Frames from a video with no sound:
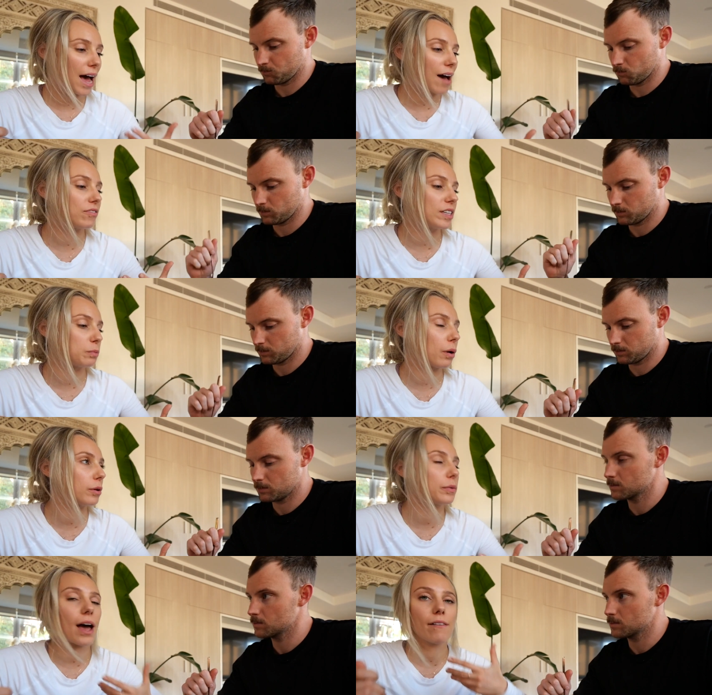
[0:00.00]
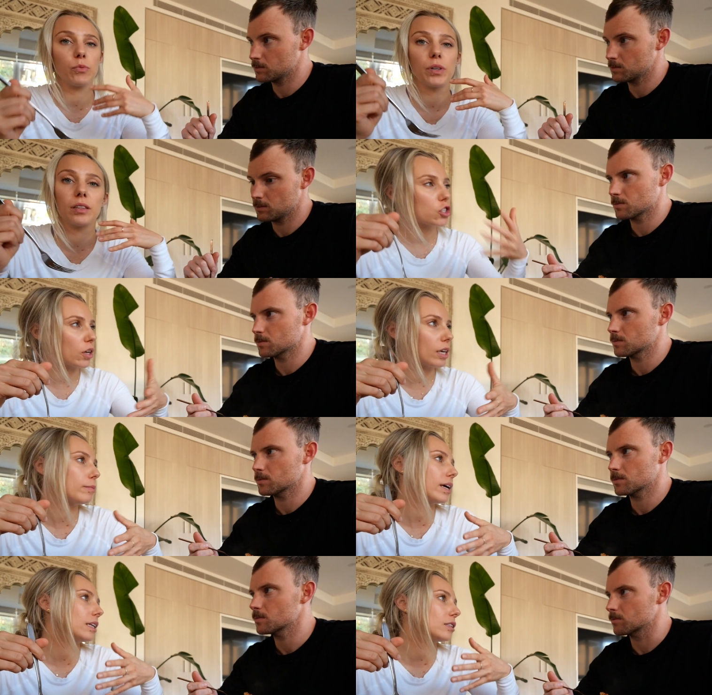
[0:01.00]
Speaker 1: Have this, but we would have it with
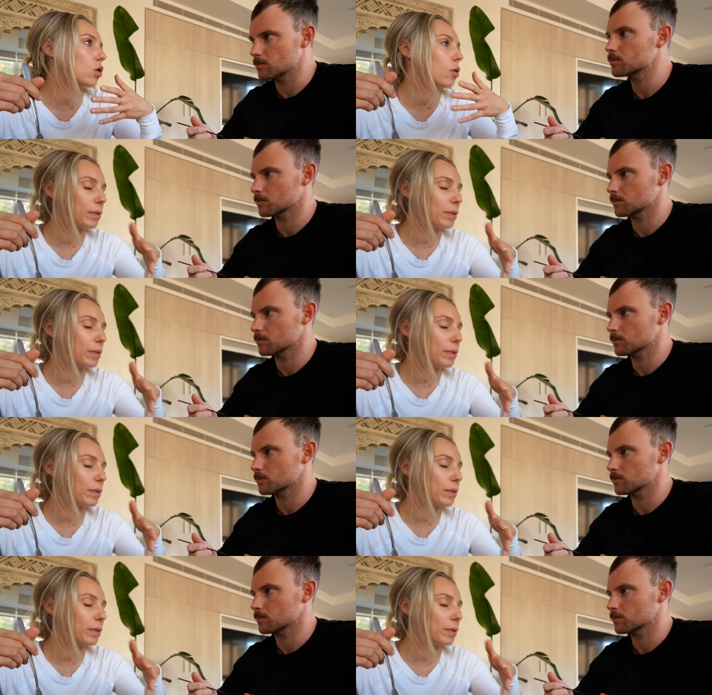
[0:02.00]
turkey mince or